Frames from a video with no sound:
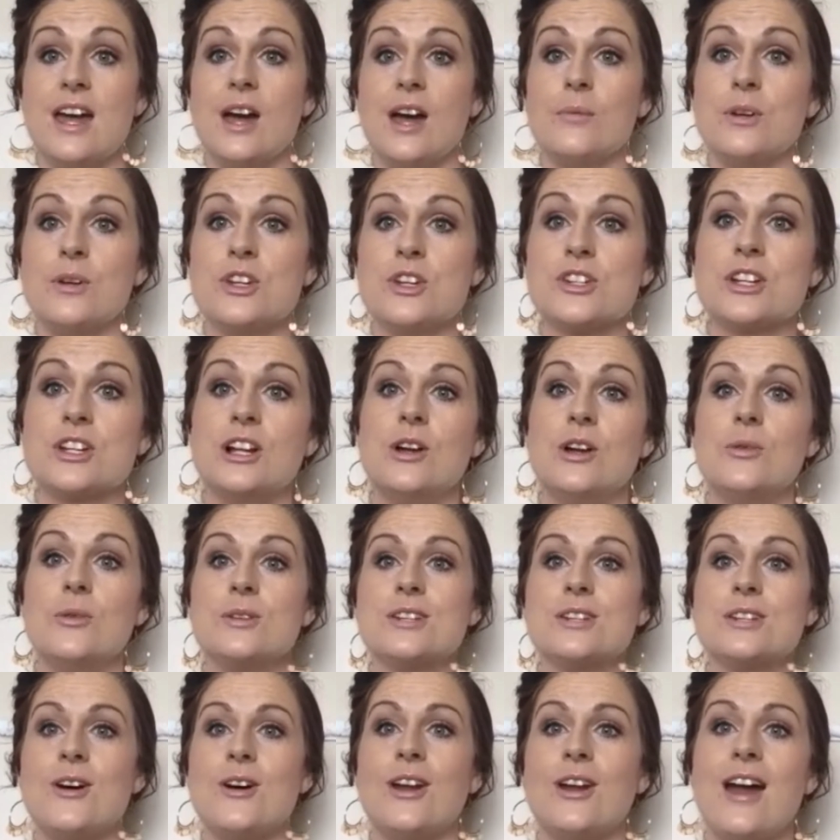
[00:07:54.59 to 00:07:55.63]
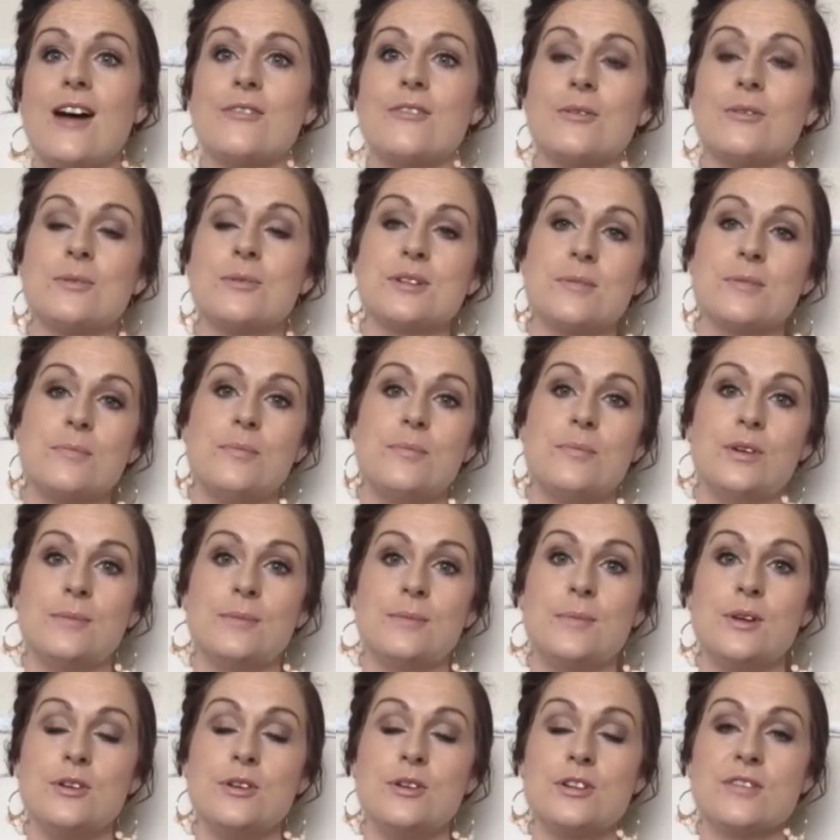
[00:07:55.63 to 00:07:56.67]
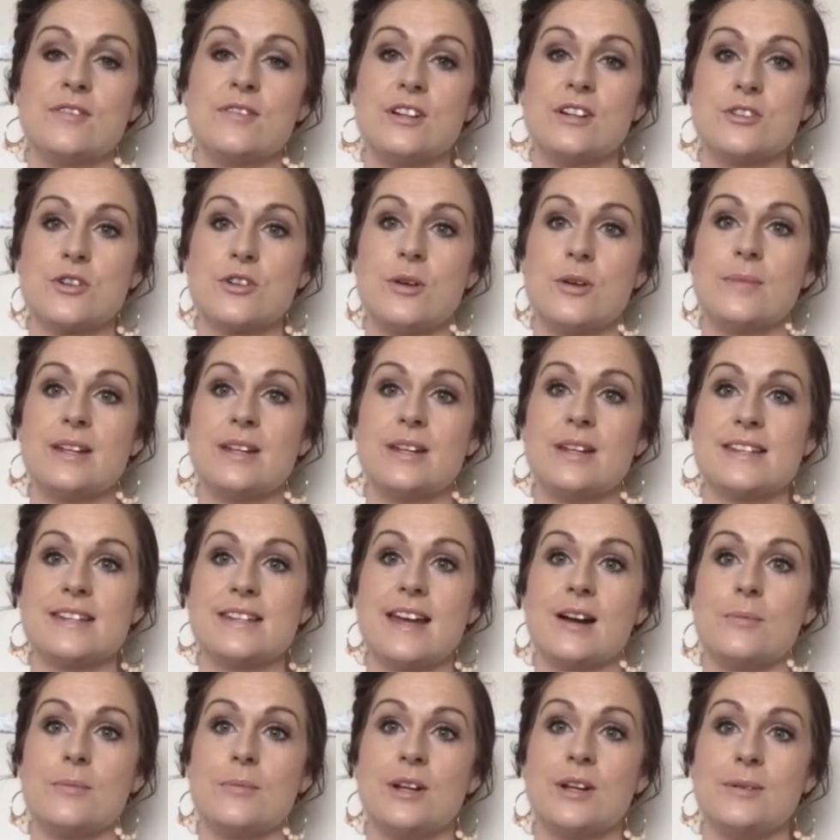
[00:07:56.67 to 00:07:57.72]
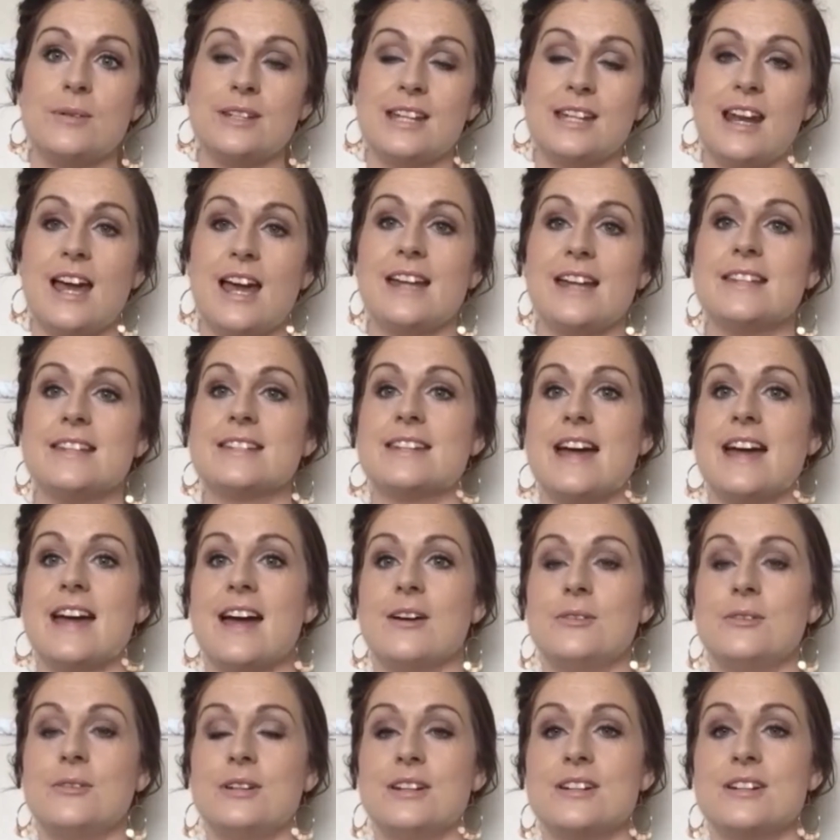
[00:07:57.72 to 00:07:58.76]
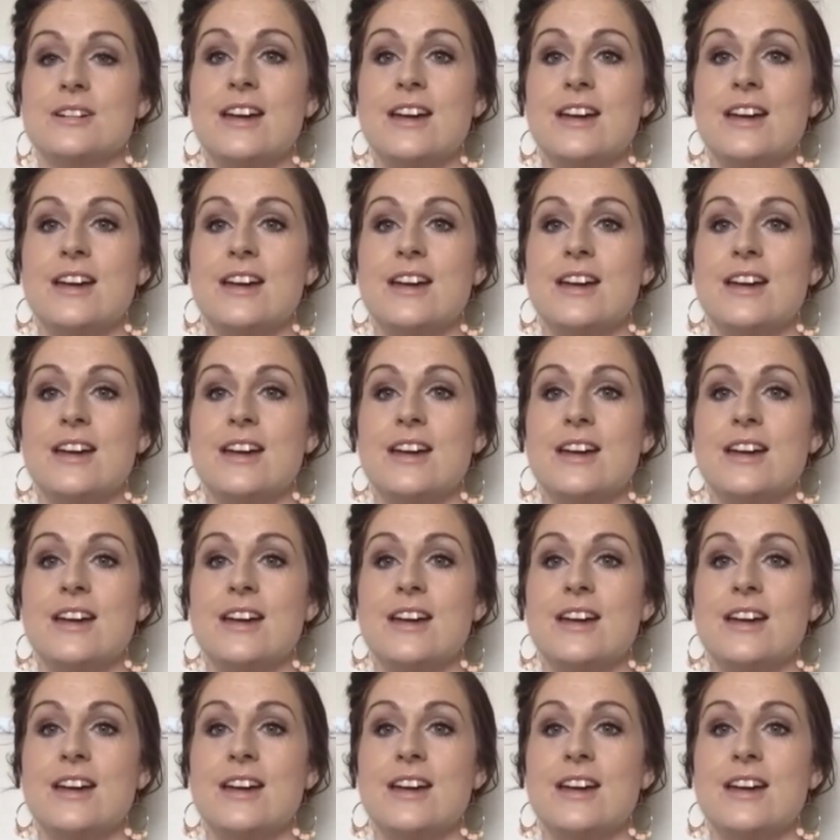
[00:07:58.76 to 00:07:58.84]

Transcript: And we just close it all off. It was with a beautiful drumming ceremony with the lights down, and